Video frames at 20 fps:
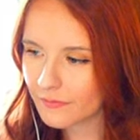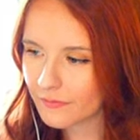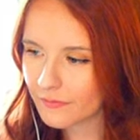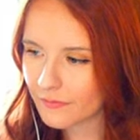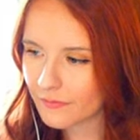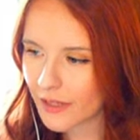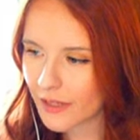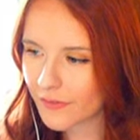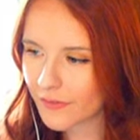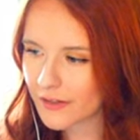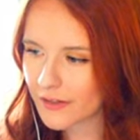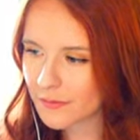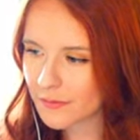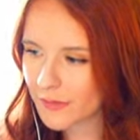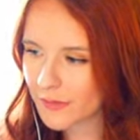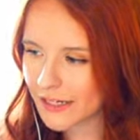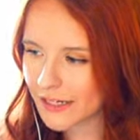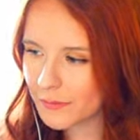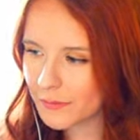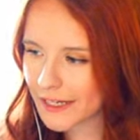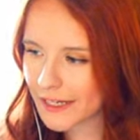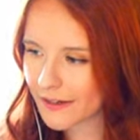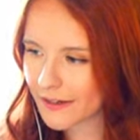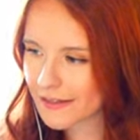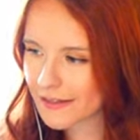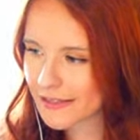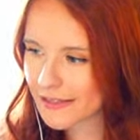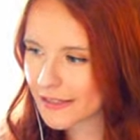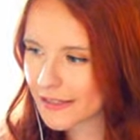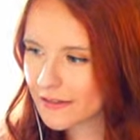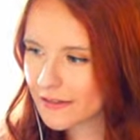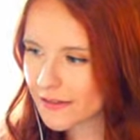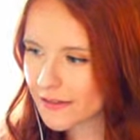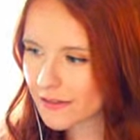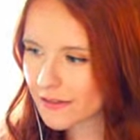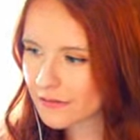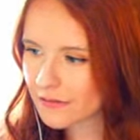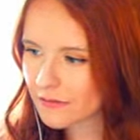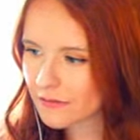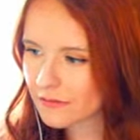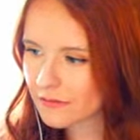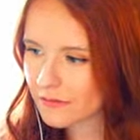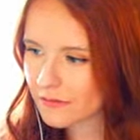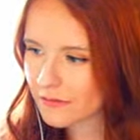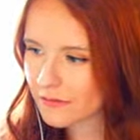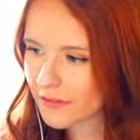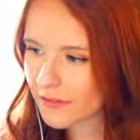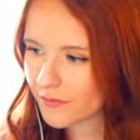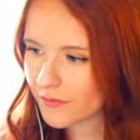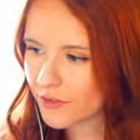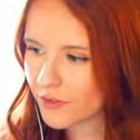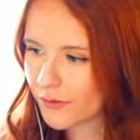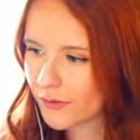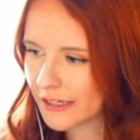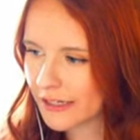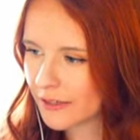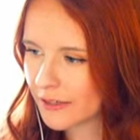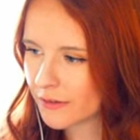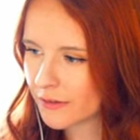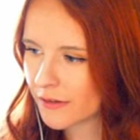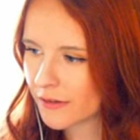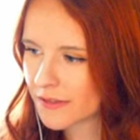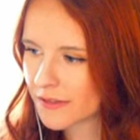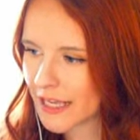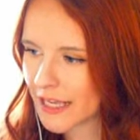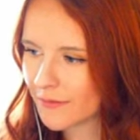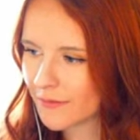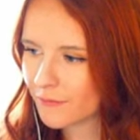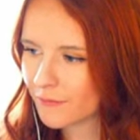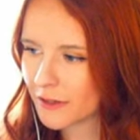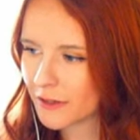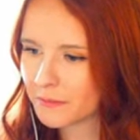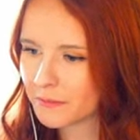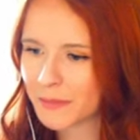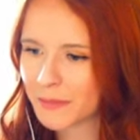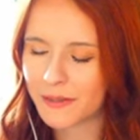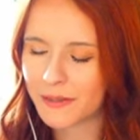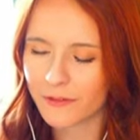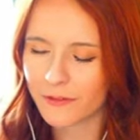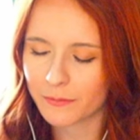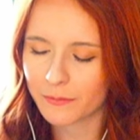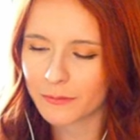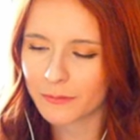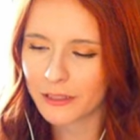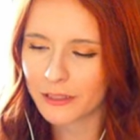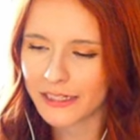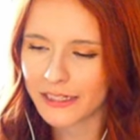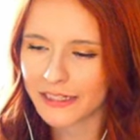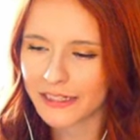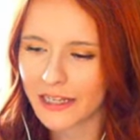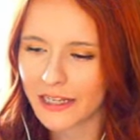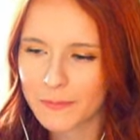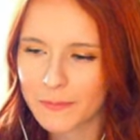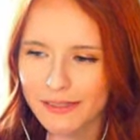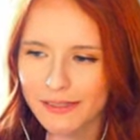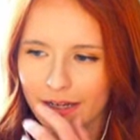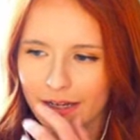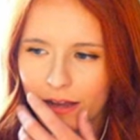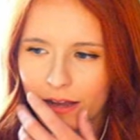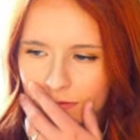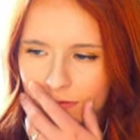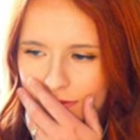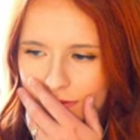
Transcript: I've got some random carrot seeds. No idea where those came from. Maybe from cleaning up stuff.